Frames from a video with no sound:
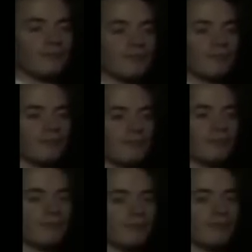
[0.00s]

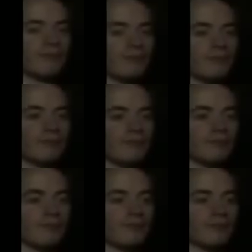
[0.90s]

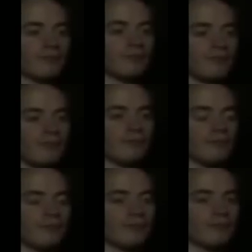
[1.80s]

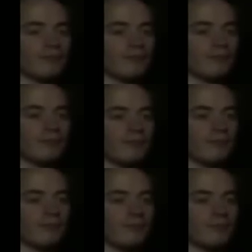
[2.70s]

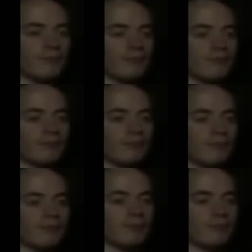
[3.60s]

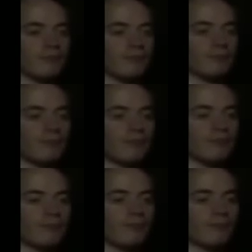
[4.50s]

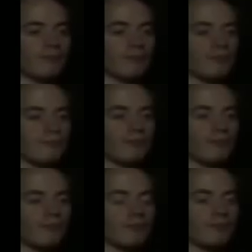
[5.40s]

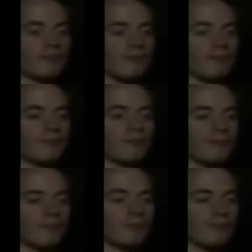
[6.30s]

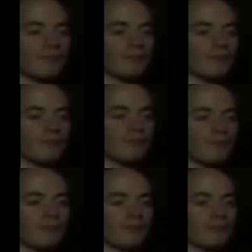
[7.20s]
No words are spoken by the person on screen.